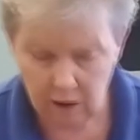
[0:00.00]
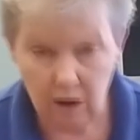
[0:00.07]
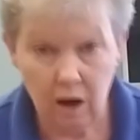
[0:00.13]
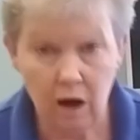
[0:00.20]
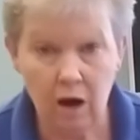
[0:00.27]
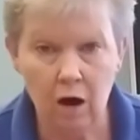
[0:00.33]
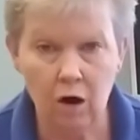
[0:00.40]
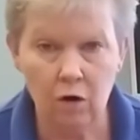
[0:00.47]

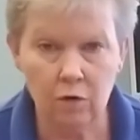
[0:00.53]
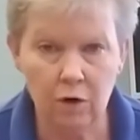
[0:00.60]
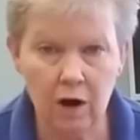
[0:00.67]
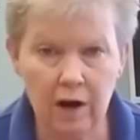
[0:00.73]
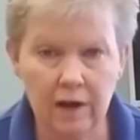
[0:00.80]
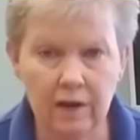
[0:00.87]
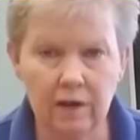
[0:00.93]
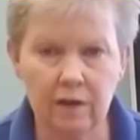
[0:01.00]
All right.
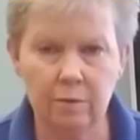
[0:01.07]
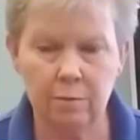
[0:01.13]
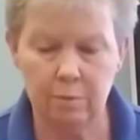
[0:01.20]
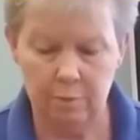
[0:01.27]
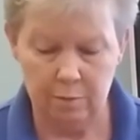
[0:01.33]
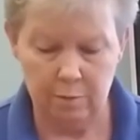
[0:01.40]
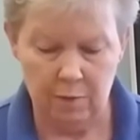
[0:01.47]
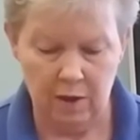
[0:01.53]

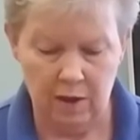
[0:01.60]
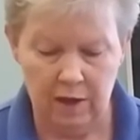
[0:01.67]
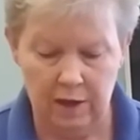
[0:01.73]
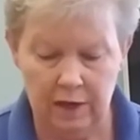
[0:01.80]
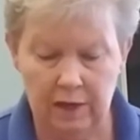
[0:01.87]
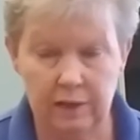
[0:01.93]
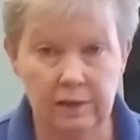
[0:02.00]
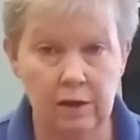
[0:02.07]

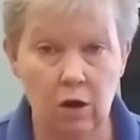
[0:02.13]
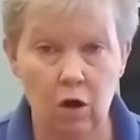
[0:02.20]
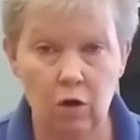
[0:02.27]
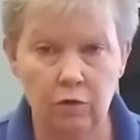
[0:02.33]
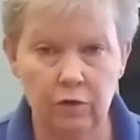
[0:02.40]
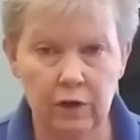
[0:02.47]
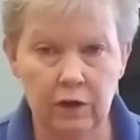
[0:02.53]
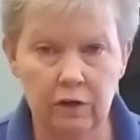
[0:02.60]
It's all
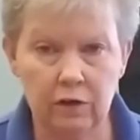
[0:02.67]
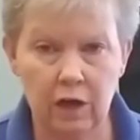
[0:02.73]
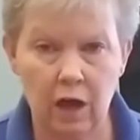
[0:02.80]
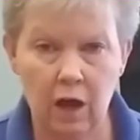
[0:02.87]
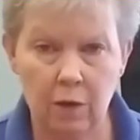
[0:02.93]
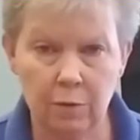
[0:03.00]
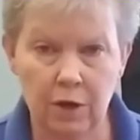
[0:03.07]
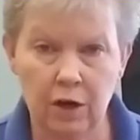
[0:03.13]
filled. I'm
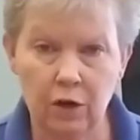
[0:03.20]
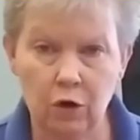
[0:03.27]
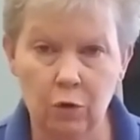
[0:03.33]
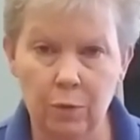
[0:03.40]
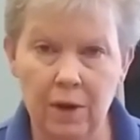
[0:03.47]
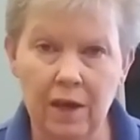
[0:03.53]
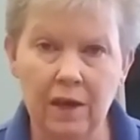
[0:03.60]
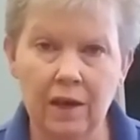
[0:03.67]
going to go
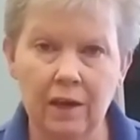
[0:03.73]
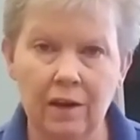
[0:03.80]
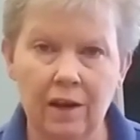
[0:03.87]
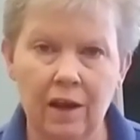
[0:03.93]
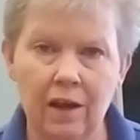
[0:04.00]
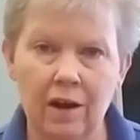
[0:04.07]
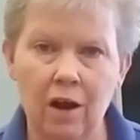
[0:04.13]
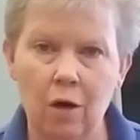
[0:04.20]
bake it and
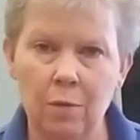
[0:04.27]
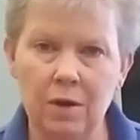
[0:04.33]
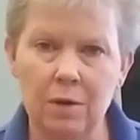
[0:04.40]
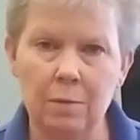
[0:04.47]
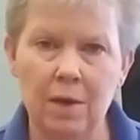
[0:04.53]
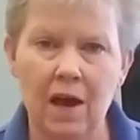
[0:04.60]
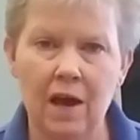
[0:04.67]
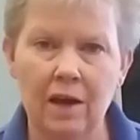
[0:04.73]
I'll be
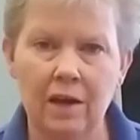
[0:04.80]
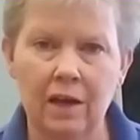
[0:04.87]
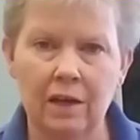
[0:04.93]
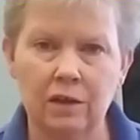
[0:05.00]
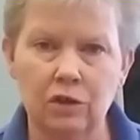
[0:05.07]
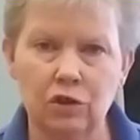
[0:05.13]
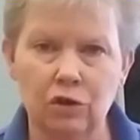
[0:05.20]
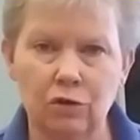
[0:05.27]
back and
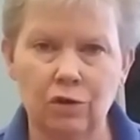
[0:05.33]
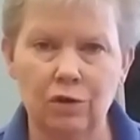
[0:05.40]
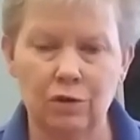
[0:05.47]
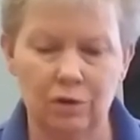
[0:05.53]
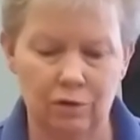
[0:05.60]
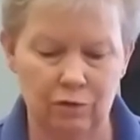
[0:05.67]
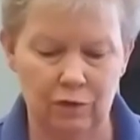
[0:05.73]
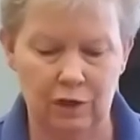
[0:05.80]
show you the
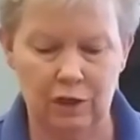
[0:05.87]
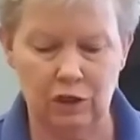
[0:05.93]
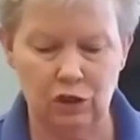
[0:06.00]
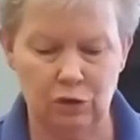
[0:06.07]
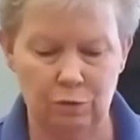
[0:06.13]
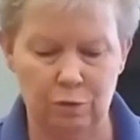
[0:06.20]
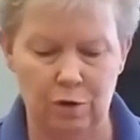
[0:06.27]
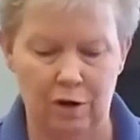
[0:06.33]
finished
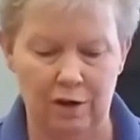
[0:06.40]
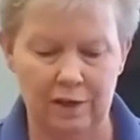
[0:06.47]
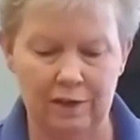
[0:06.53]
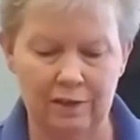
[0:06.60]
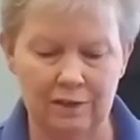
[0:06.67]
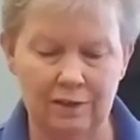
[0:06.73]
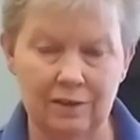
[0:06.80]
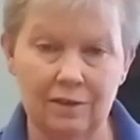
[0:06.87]

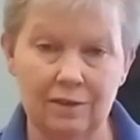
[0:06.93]
product.